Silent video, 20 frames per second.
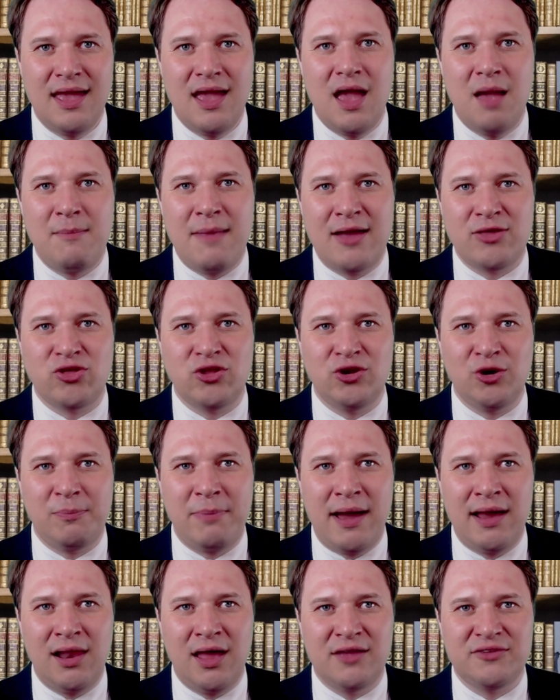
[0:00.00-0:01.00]
Imagine your
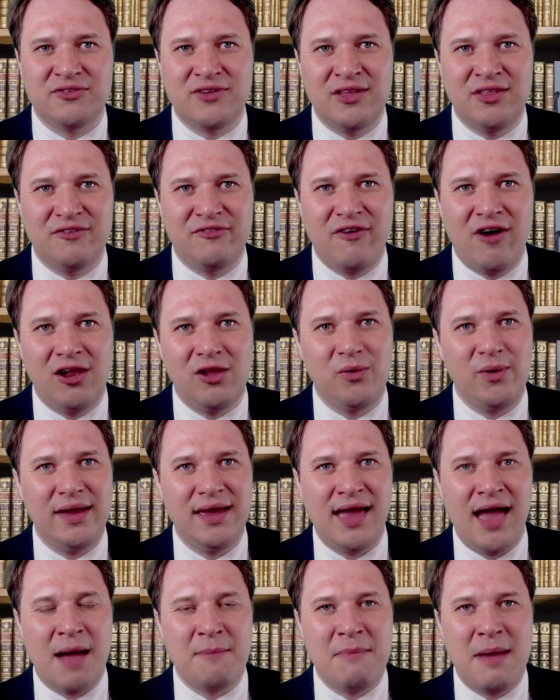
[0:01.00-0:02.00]
bylaws say the
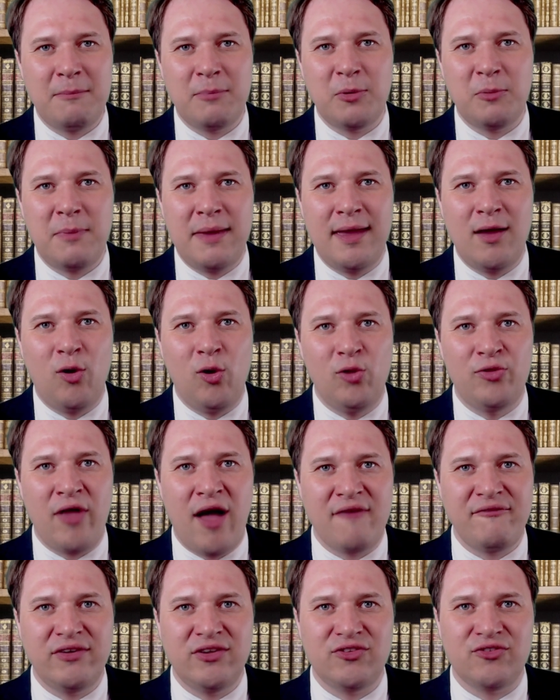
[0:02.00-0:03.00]
following. A member may hold
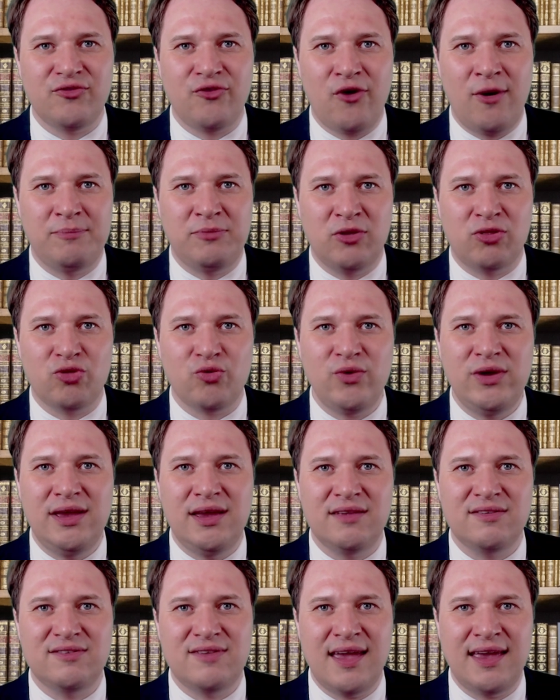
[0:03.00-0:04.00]
office for up to 3
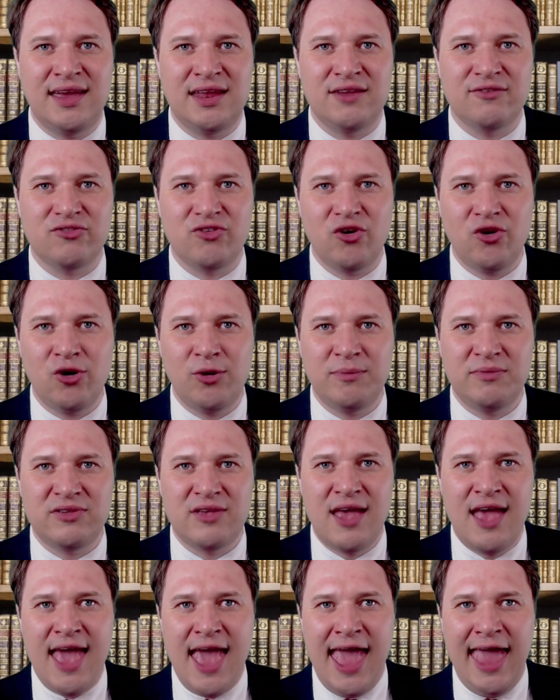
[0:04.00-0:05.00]
consecutive terms
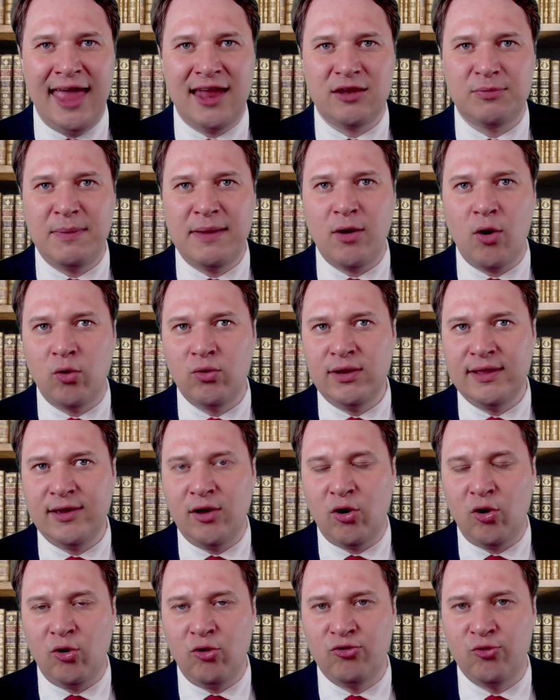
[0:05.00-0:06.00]
and may only
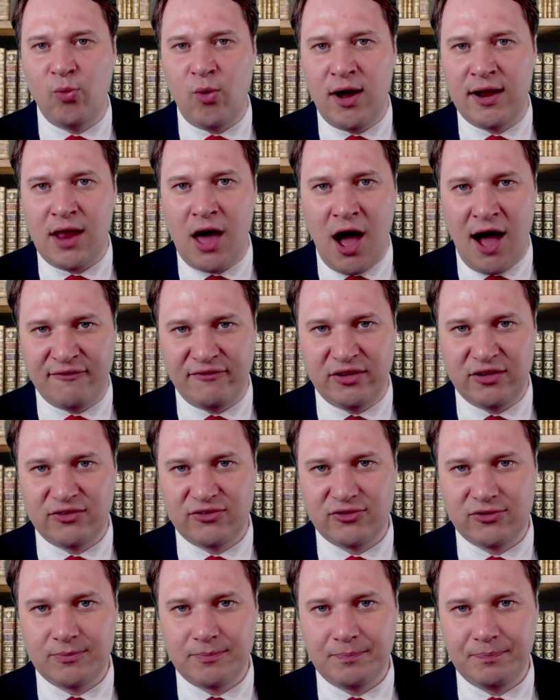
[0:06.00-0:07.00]
hold 1 office.